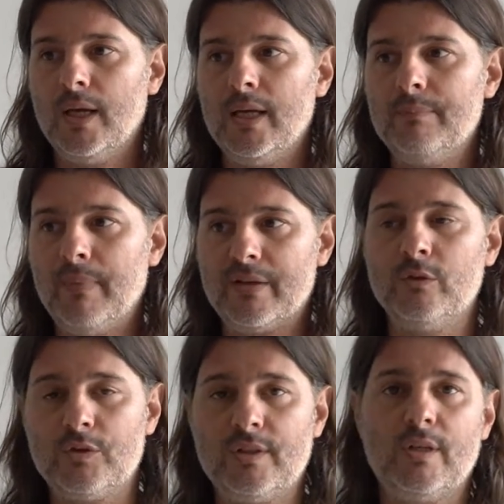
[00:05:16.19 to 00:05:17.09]
it makes
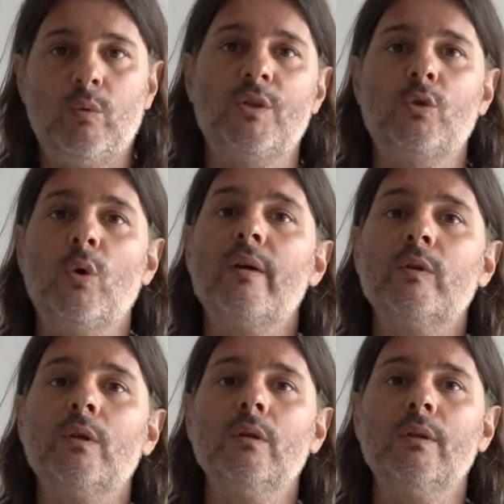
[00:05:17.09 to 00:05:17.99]
no sense
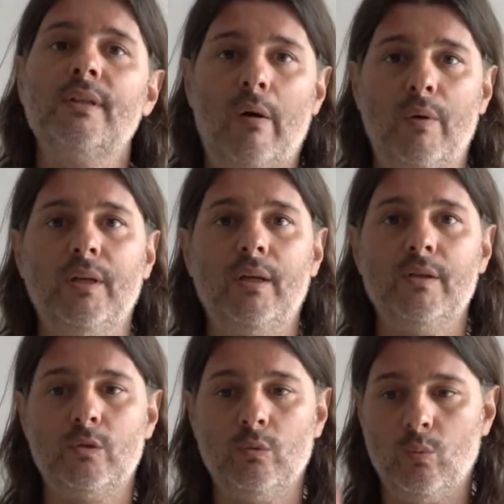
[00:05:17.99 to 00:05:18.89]
whatsoever
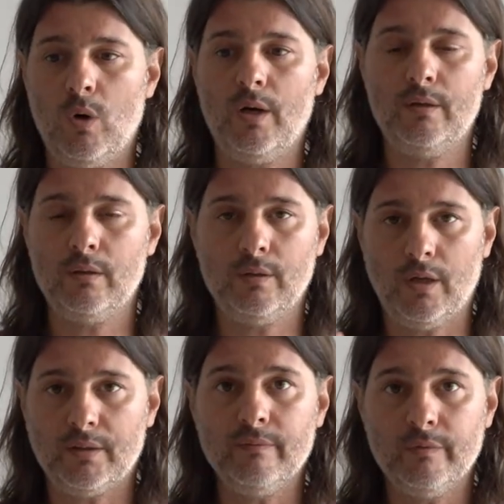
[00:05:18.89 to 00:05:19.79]
nowadays to, one,
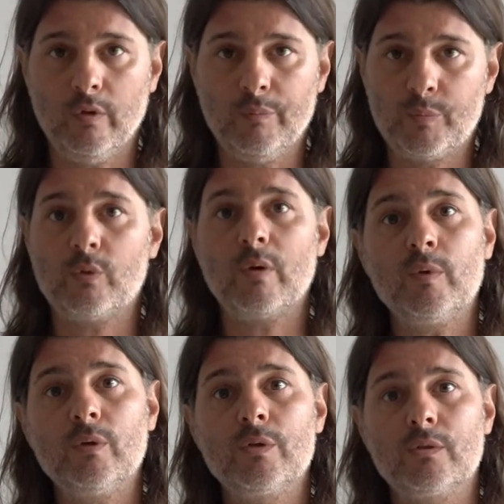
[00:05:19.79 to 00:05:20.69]
not involve
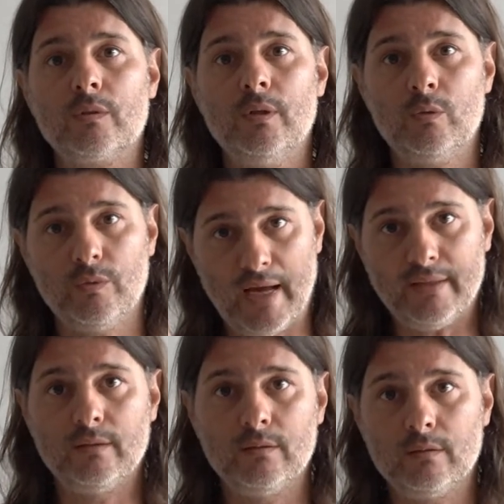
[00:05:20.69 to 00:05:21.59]
programmers into
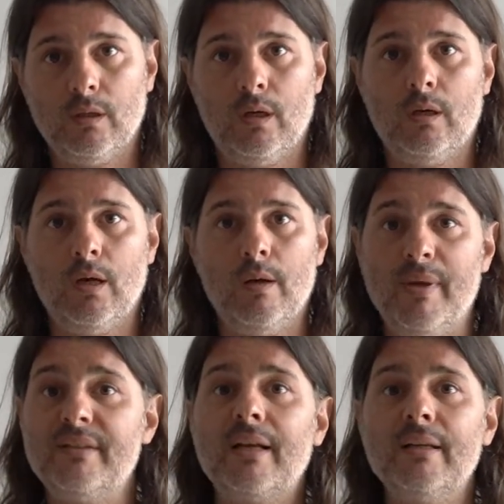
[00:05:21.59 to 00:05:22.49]
that
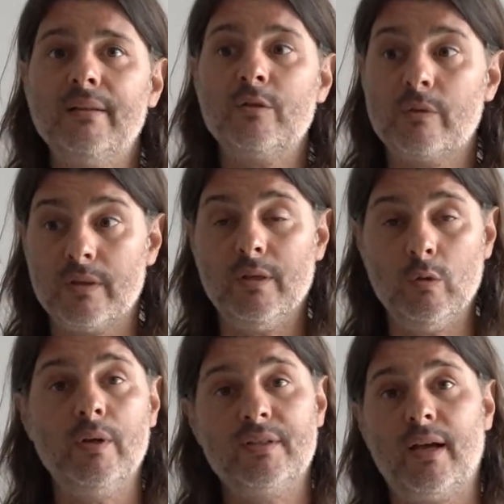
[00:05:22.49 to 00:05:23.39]
mentality so that they
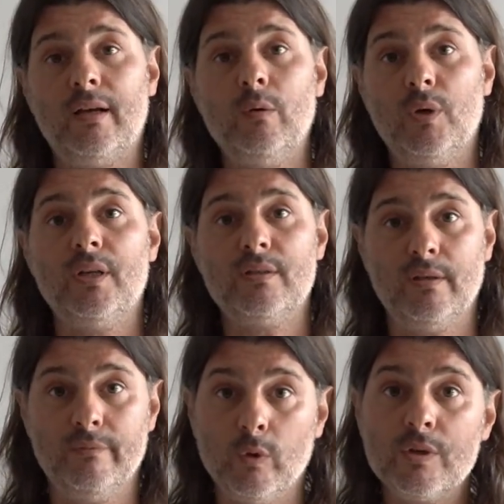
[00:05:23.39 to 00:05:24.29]
know exactly what is
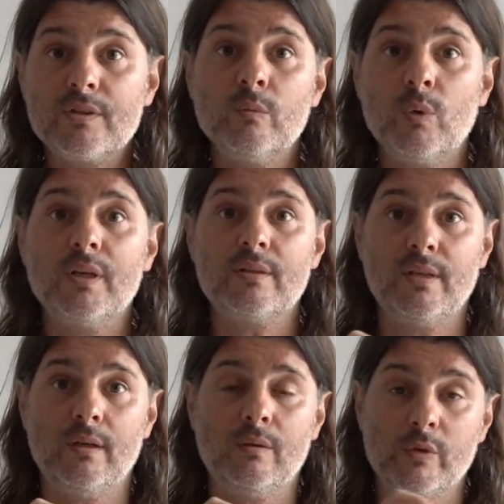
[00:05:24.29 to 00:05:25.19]
their voice and what is
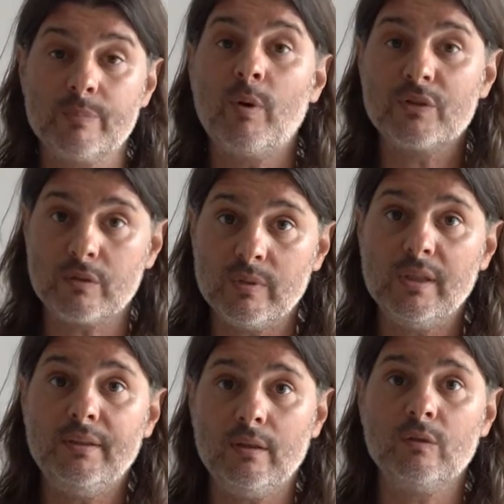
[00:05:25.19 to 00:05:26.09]
their
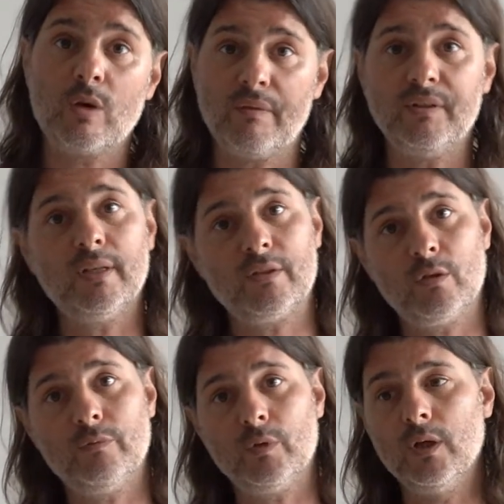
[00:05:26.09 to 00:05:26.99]
responsibility on crafting that
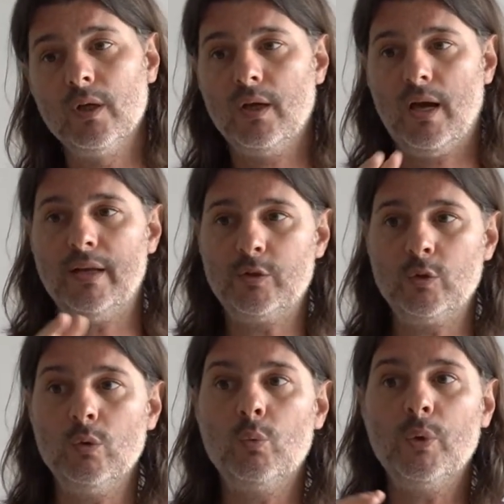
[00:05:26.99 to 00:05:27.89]
software. And
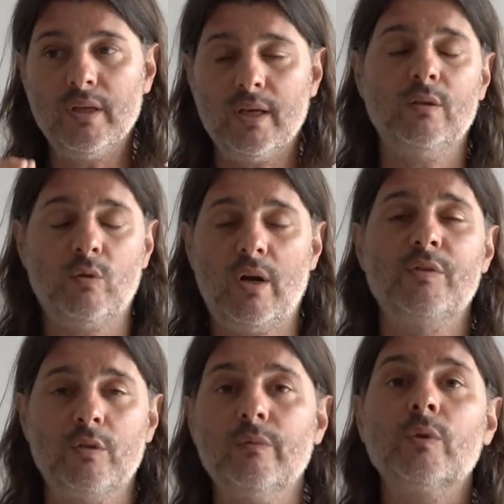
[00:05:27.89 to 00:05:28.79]
two, we can craft
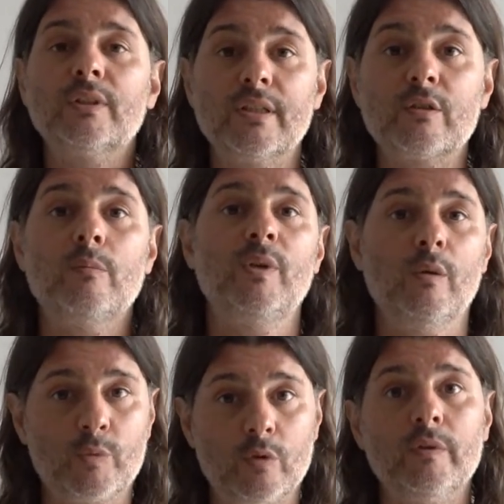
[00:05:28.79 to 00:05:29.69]
software that is going to be
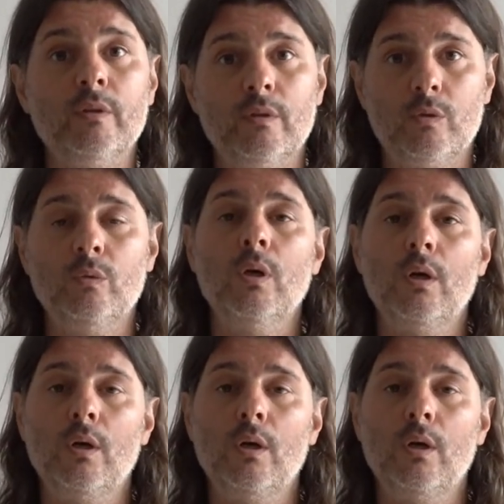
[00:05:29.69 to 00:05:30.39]
observant to